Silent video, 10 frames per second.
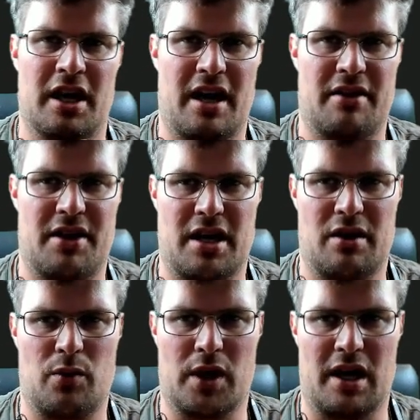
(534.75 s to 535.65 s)
and they
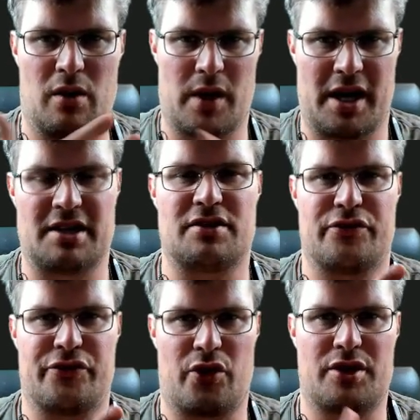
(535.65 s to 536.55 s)
will await
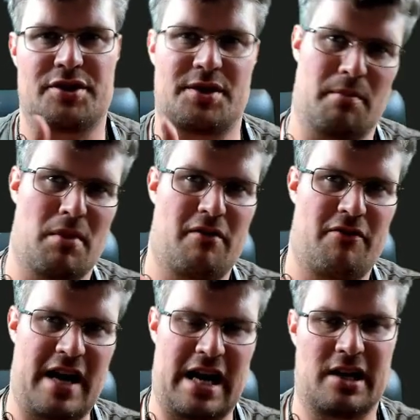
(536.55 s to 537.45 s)
for some
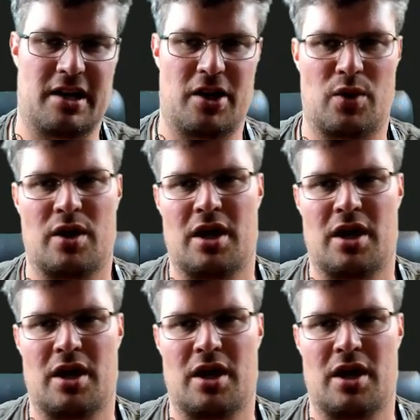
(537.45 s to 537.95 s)
value